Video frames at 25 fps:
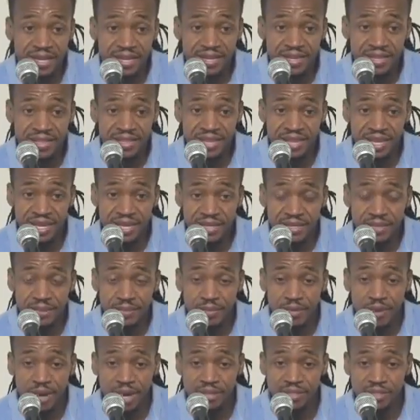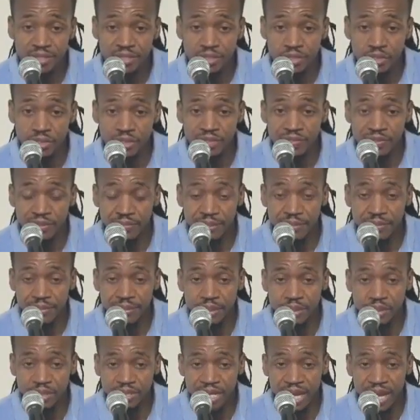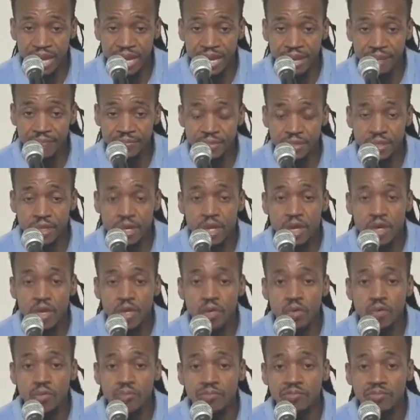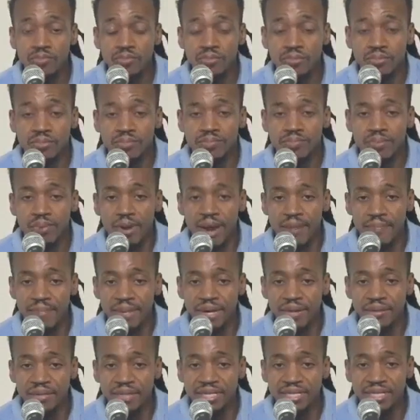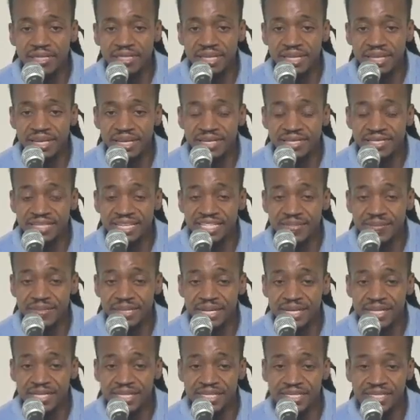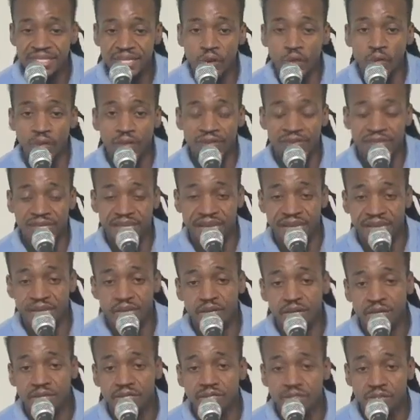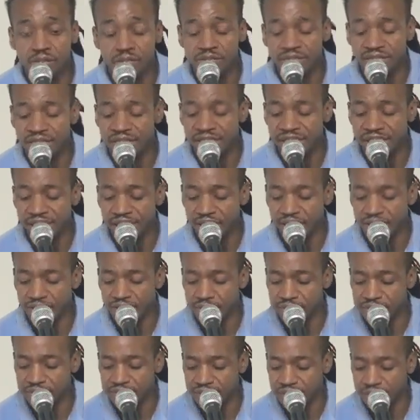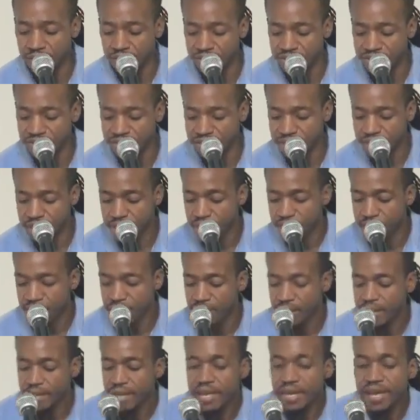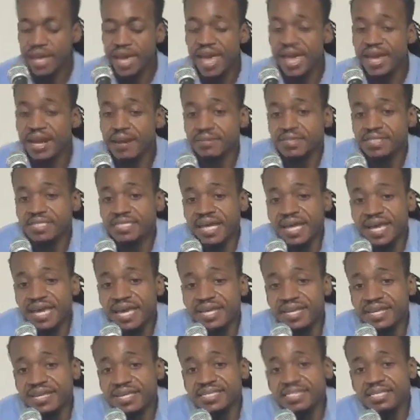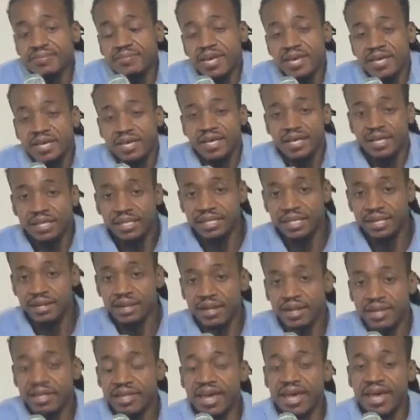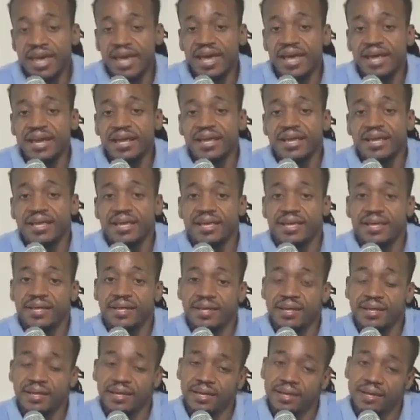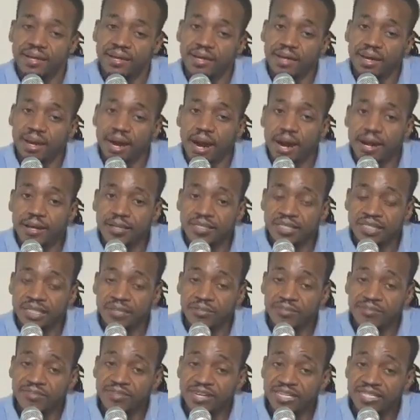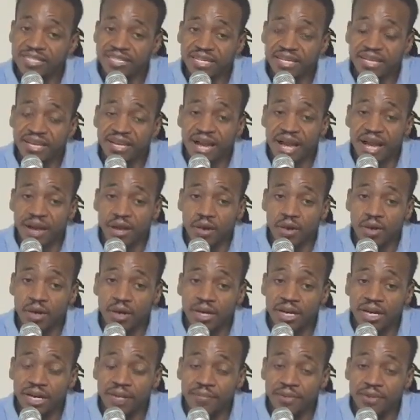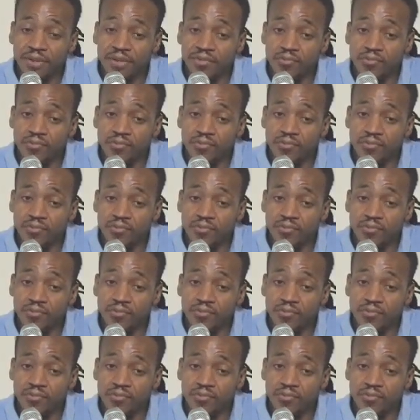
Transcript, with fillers: than the prostitutes of the biblical times who primarily did it just because that's the only thing they could do to take care of themselves. And I'm saying this to make it clear that some of us got caught up on